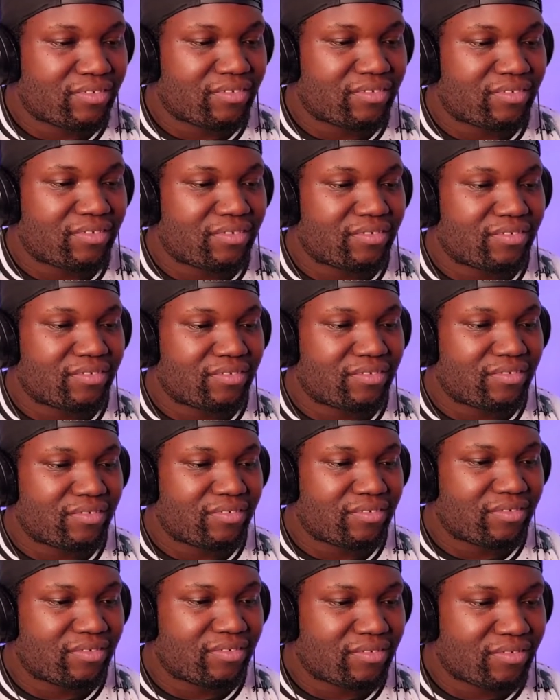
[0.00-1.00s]

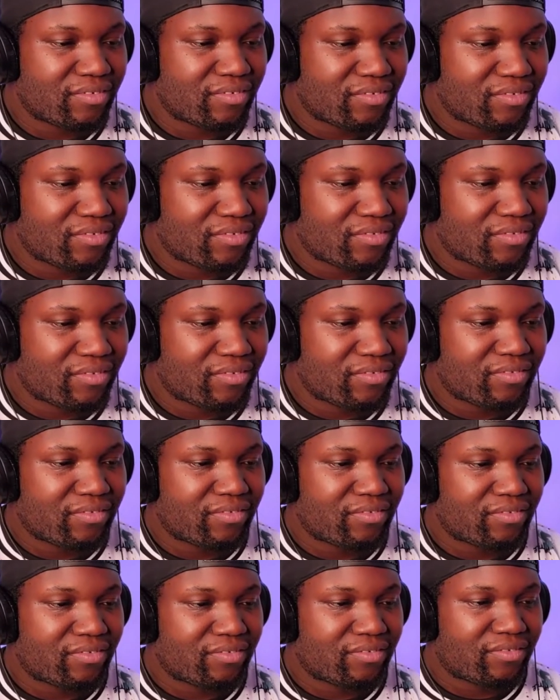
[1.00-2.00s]

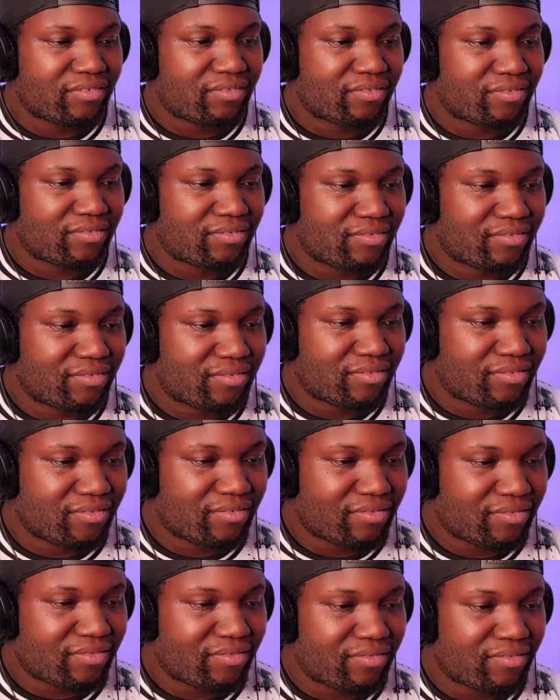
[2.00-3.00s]

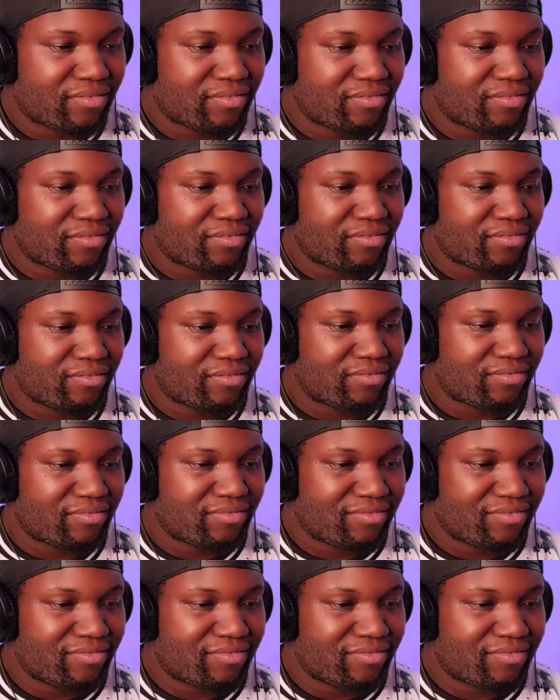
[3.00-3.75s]
(silent)